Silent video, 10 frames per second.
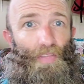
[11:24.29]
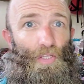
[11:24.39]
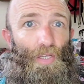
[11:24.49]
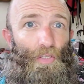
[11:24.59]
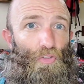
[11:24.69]

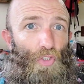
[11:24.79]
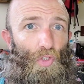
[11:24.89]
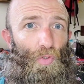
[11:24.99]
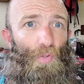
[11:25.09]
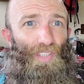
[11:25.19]
Then you get
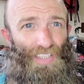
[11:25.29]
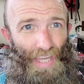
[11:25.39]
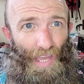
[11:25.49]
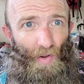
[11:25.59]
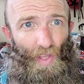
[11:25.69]
two
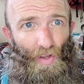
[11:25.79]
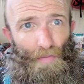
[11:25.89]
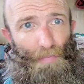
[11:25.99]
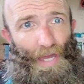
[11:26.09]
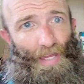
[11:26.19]

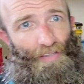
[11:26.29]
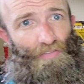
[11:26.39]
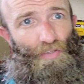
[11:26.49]
carry-on bags.